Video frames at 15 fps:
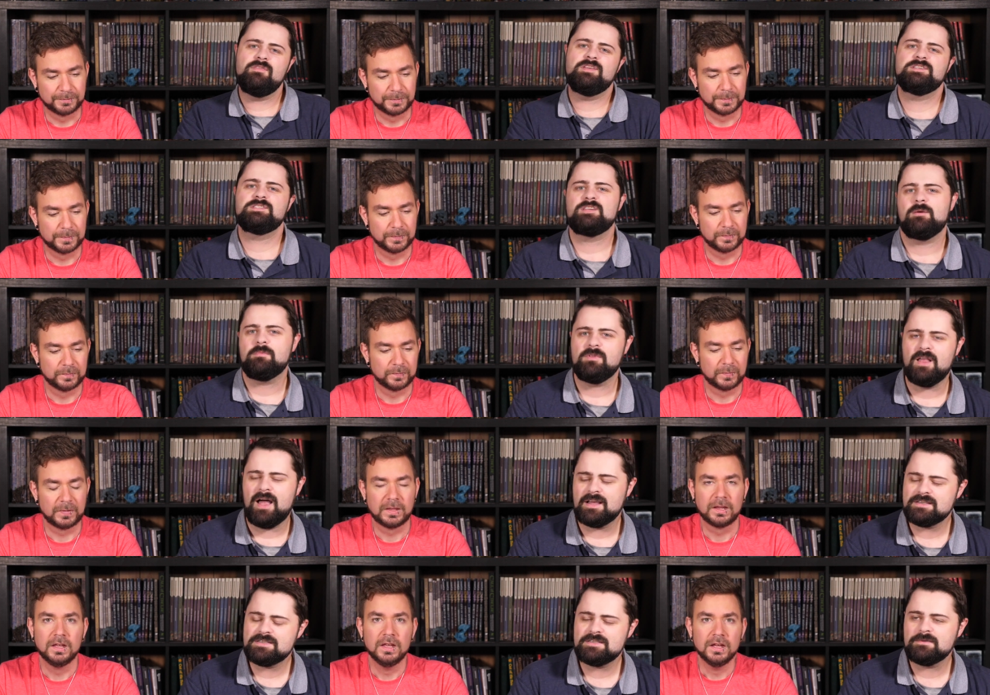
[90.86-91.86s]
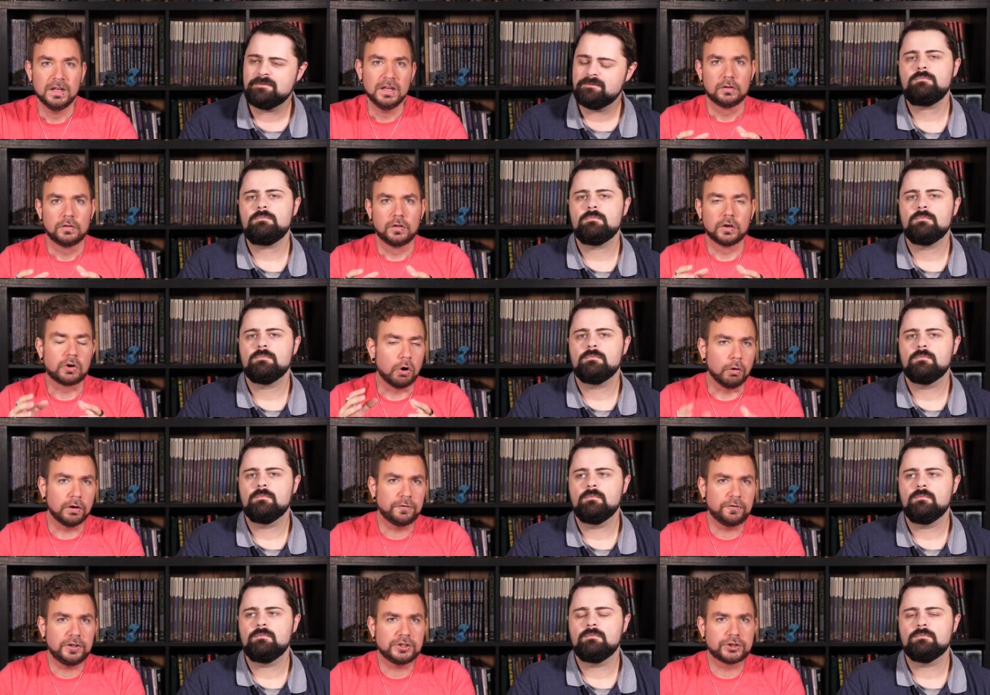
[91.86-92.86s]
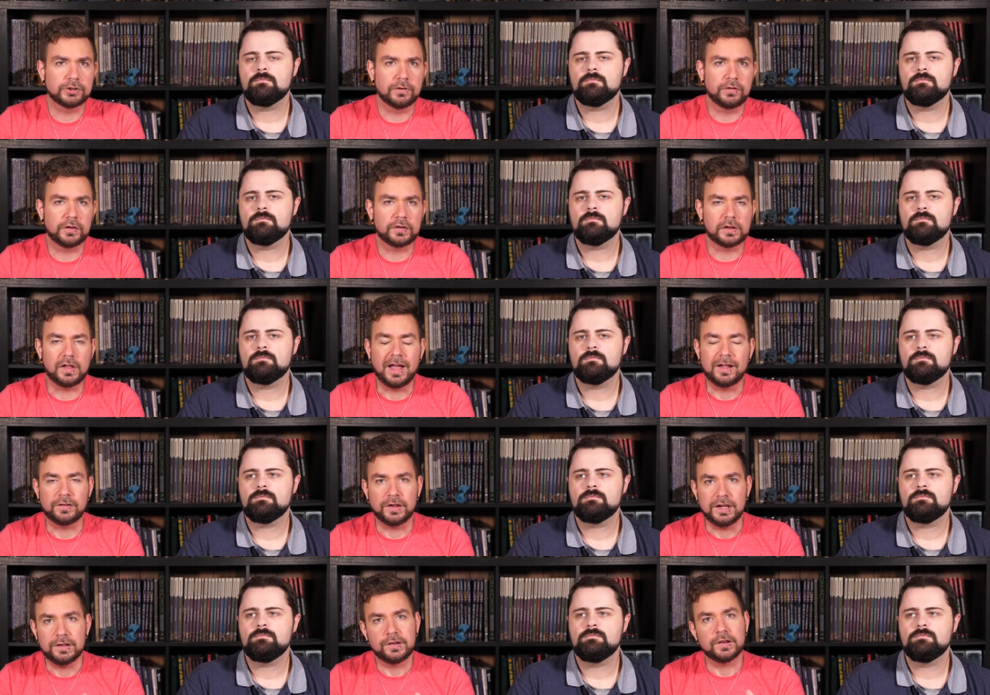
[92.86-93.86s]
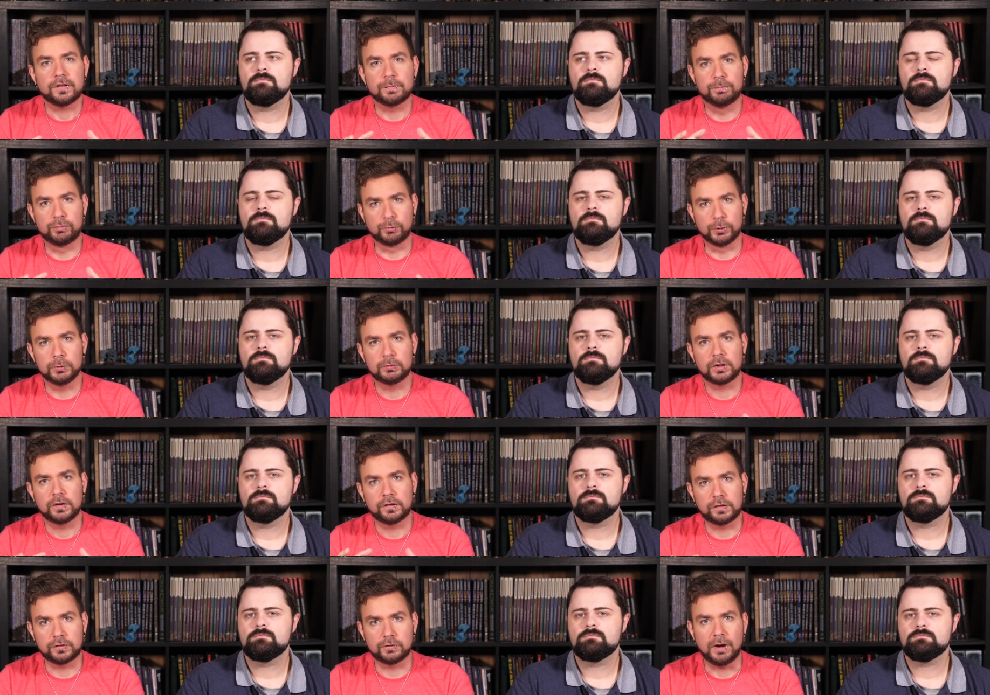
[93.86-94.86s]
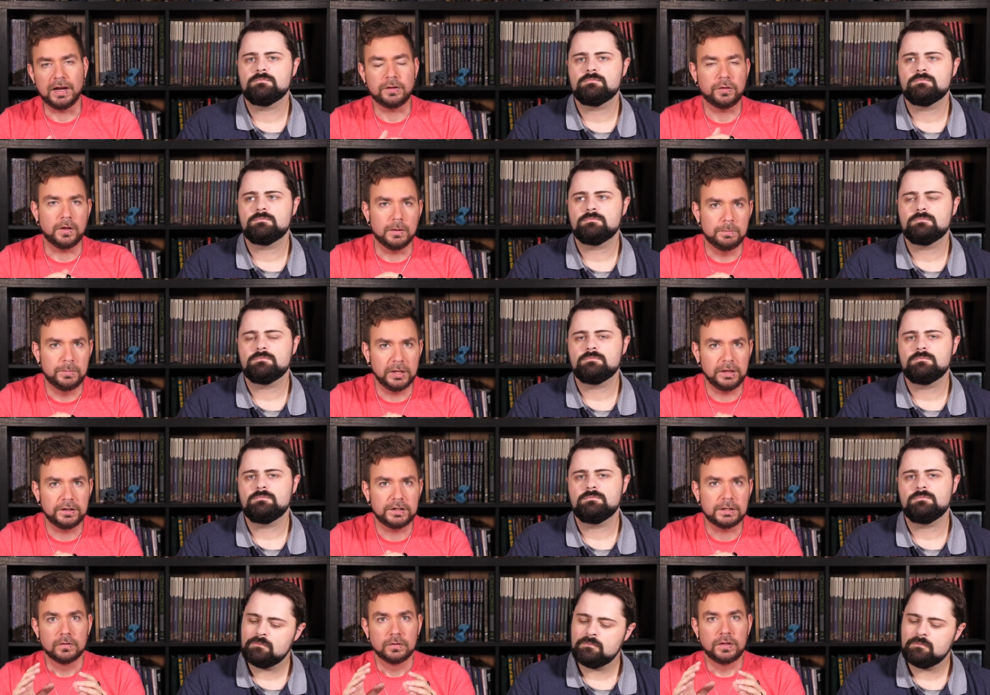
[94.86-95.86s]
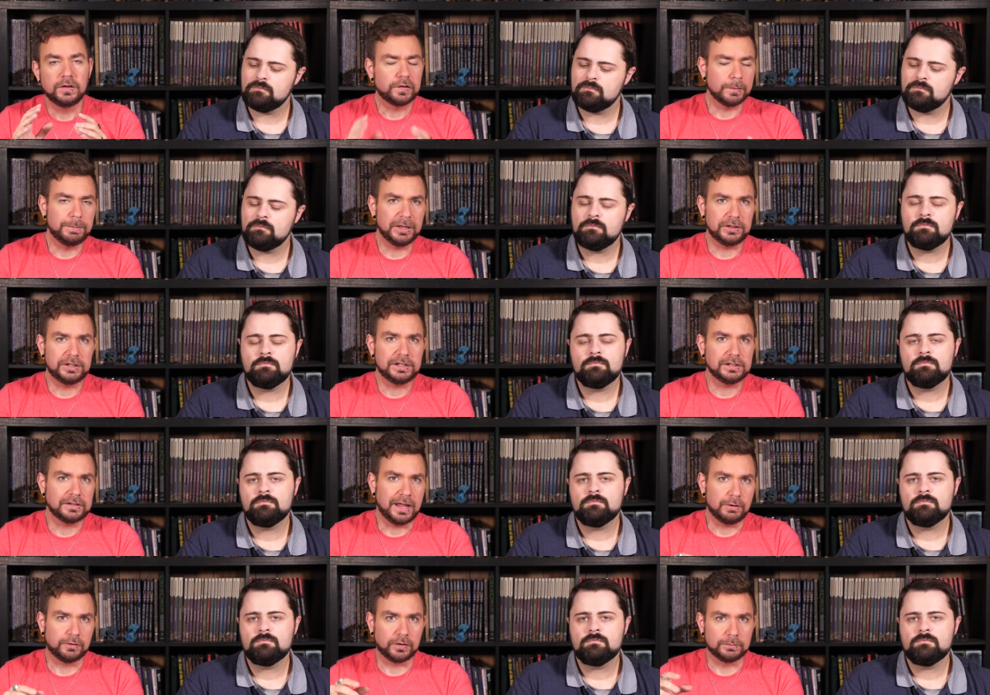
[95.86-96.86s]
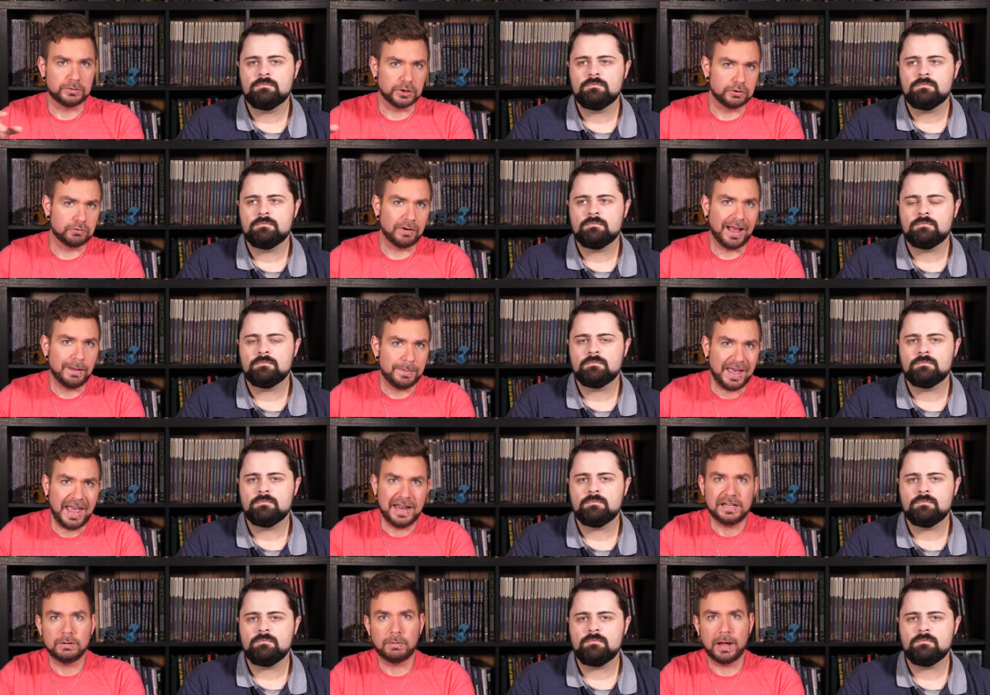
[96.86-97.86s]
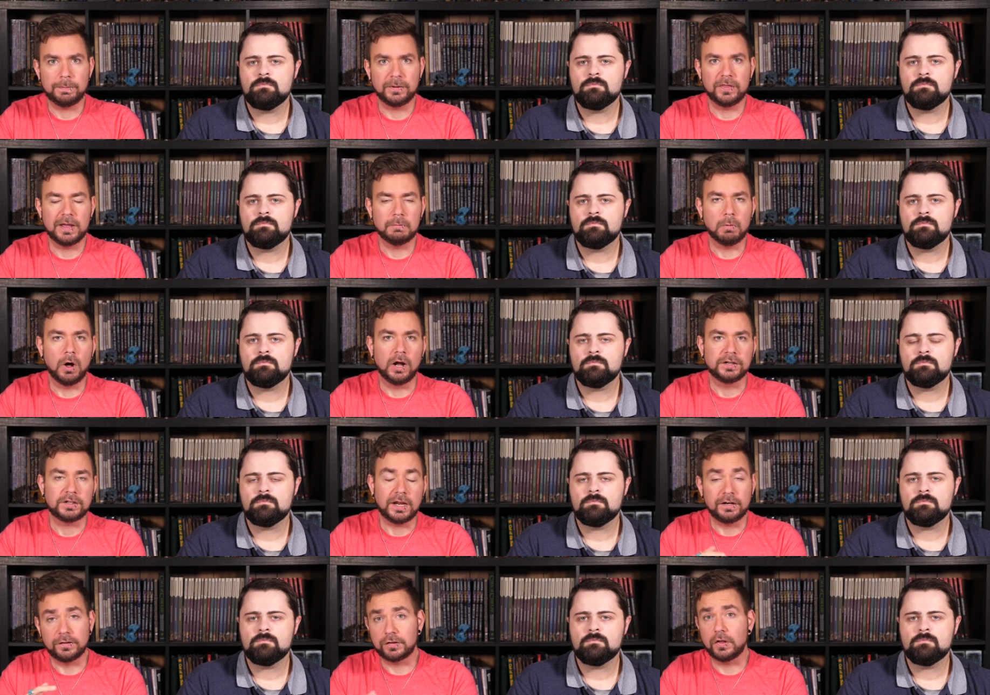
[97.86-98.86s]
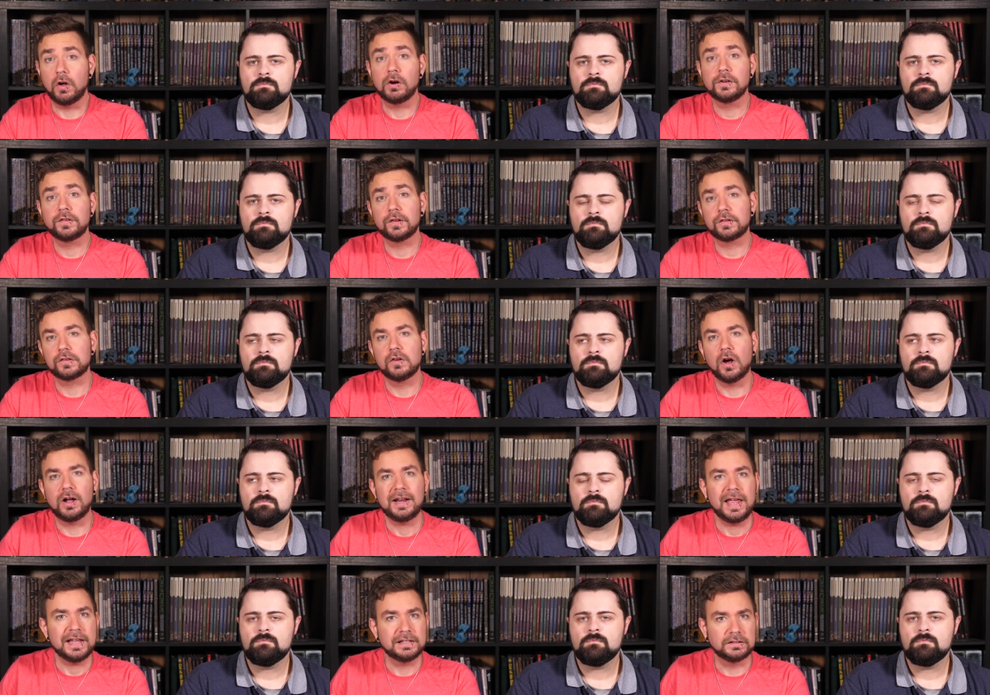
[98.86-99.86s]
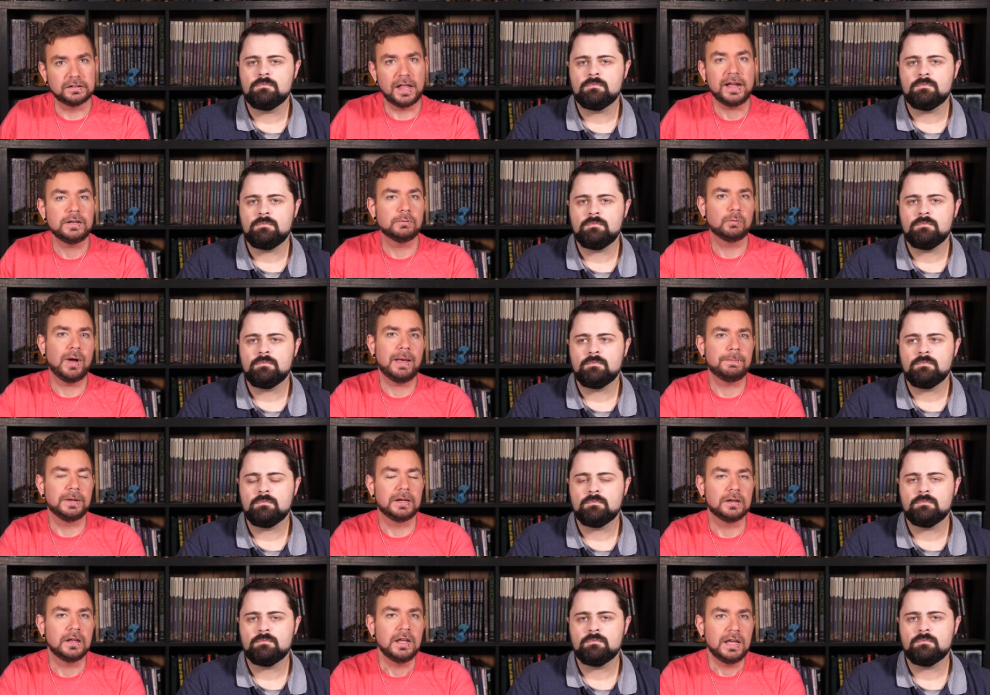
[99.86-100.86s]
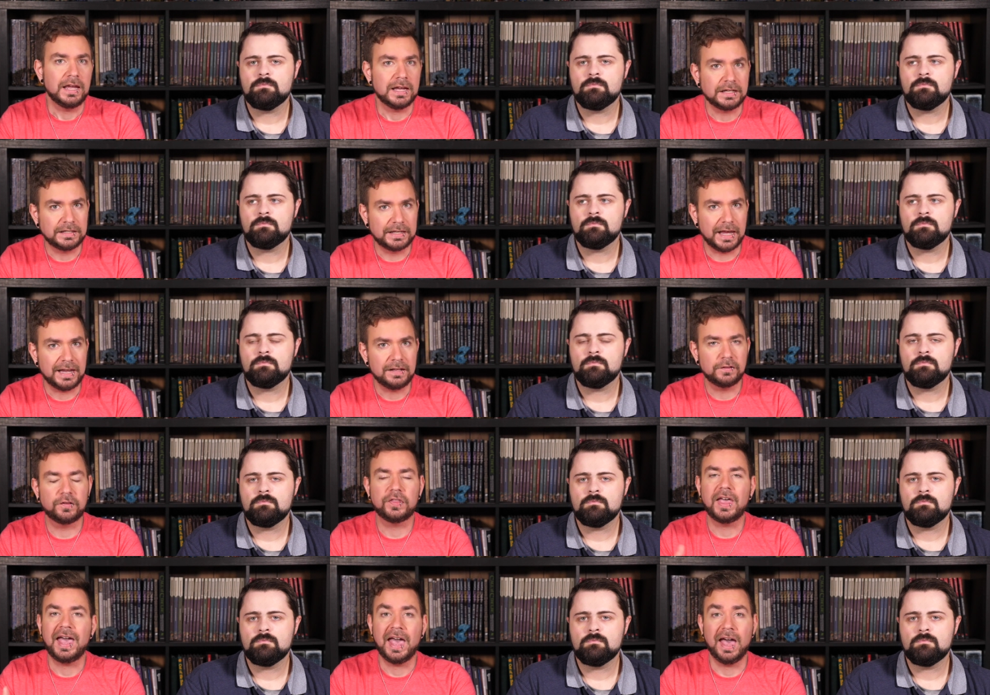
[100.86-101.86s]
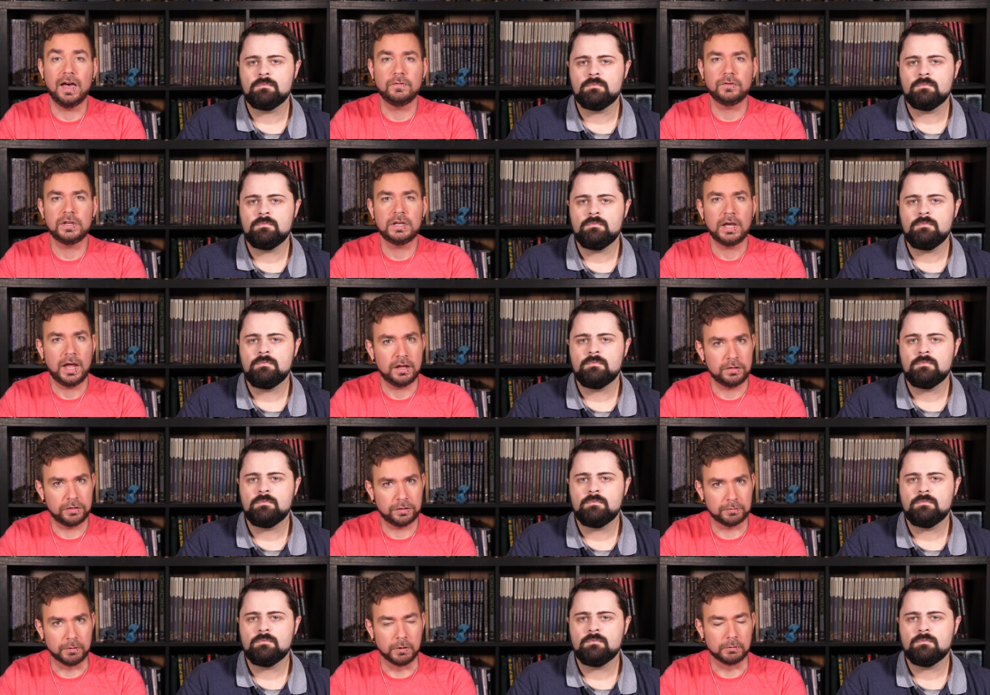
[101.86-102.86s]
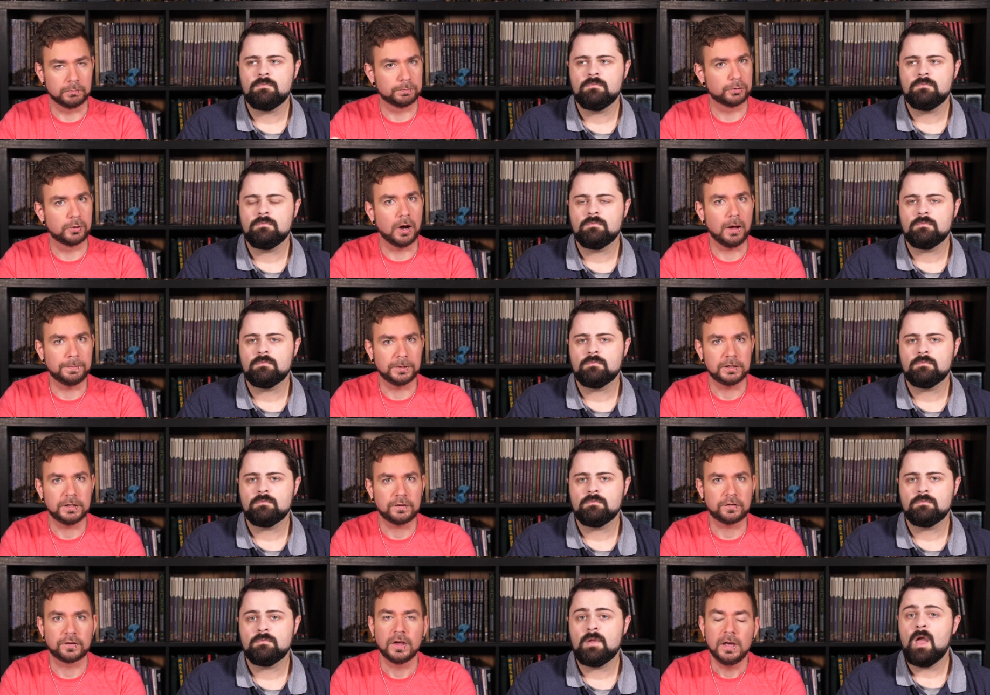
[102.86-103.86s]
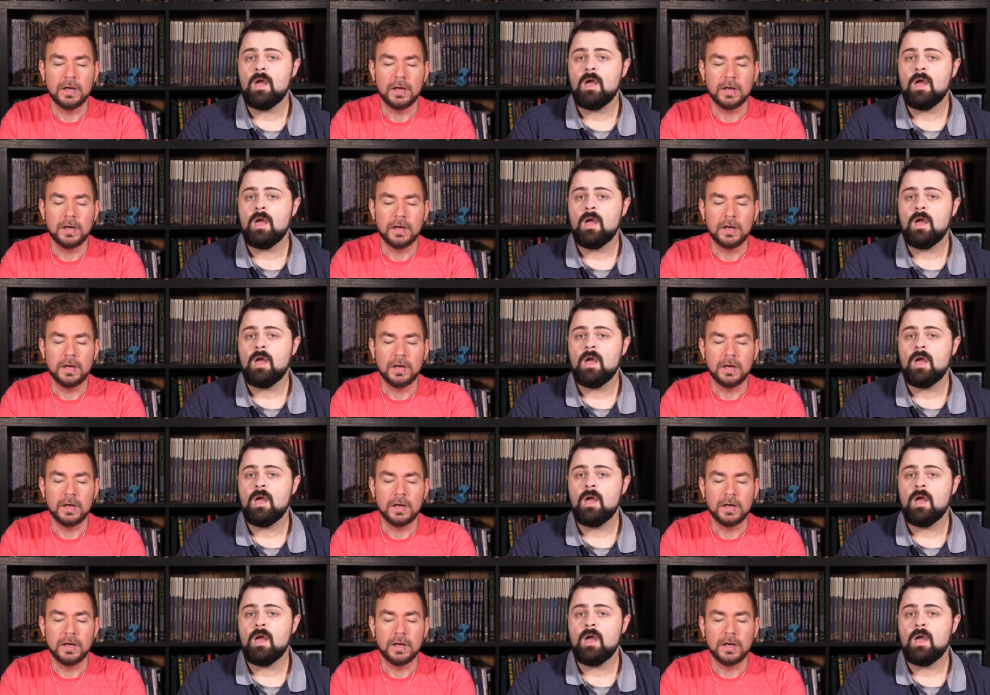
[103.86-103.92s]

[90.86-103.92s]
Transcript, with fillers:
Speaker 1: this subclass.
Speaker 2: The core feature of this class is its brute strength ability. This ability allows them to grab any weapon they want, and as long as it's not a light weapon, it gains the heavy and thrown properties.